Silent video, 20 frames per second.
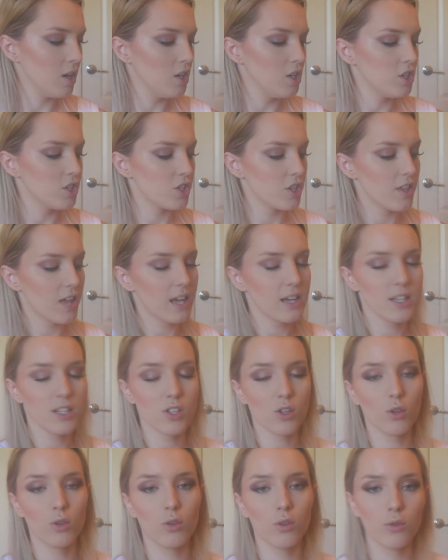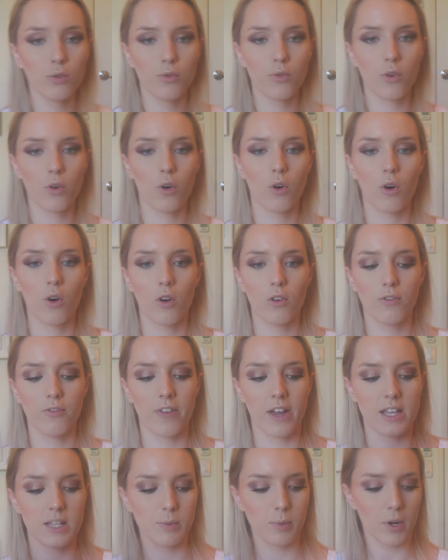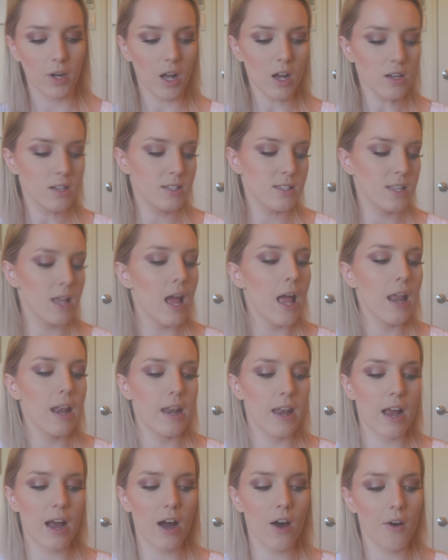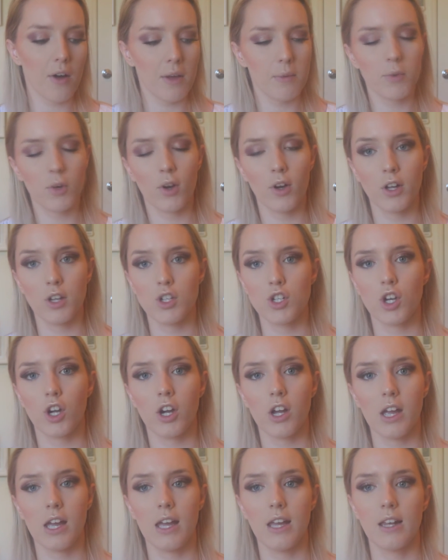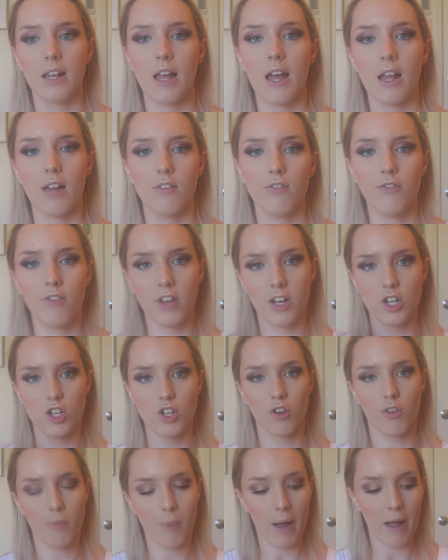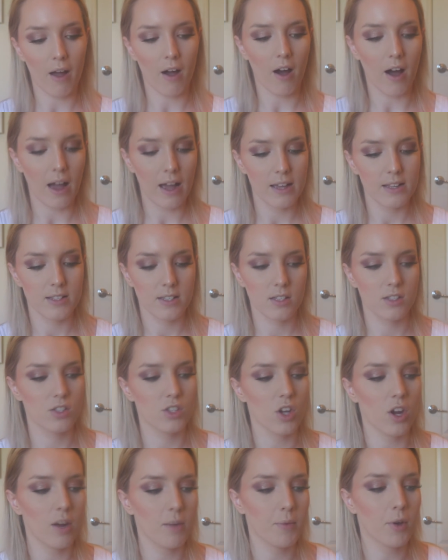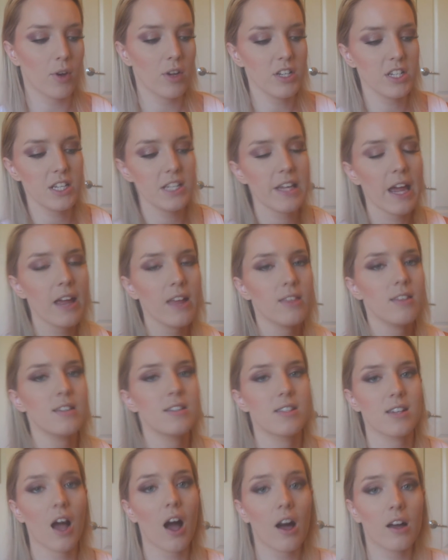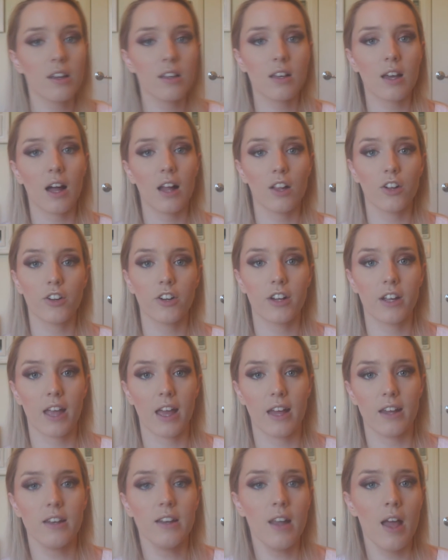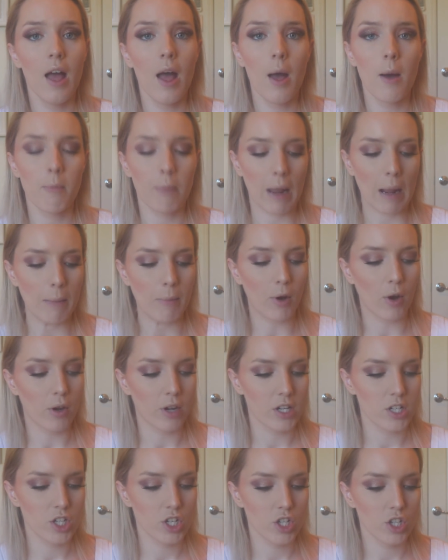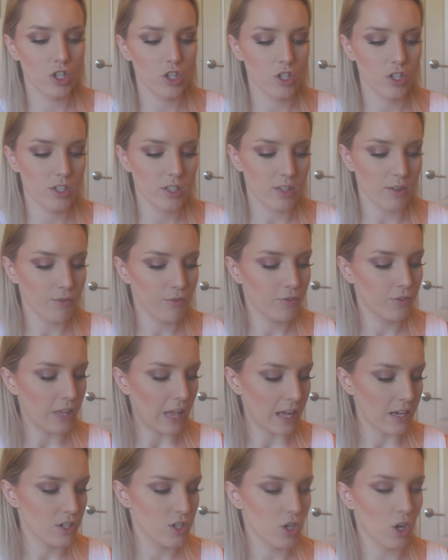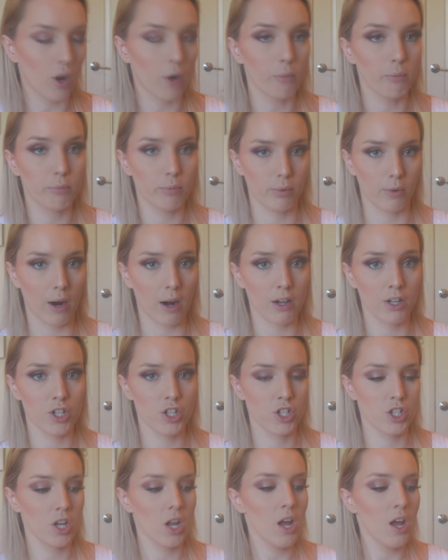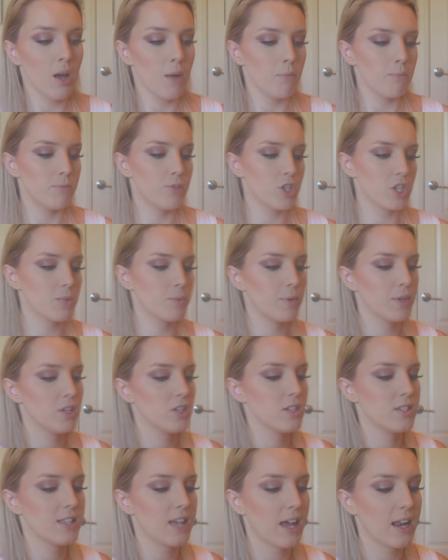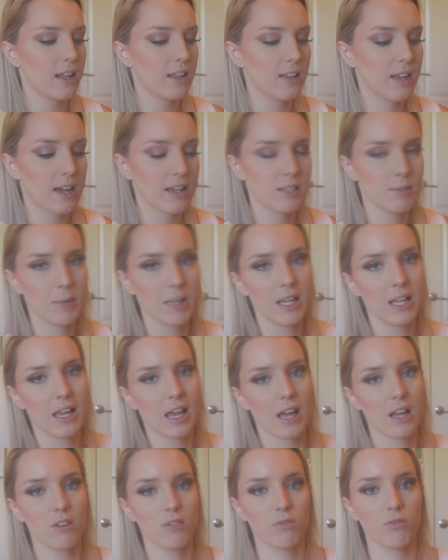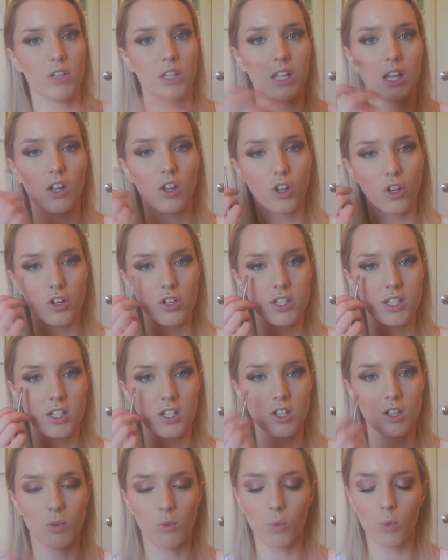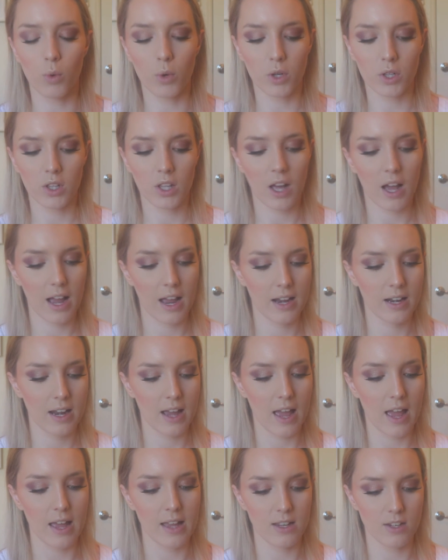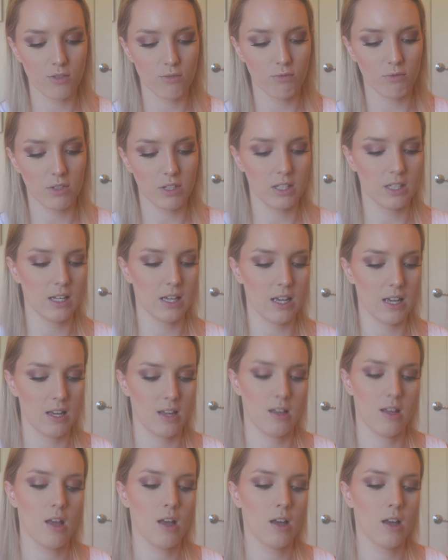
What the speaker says: So that is all for face products. Now I'm going to go in and finish off my eyes. So I'm going to take the dark color again, but I'm going to use the flat top brush just because that allows me to get really close into the waterline and really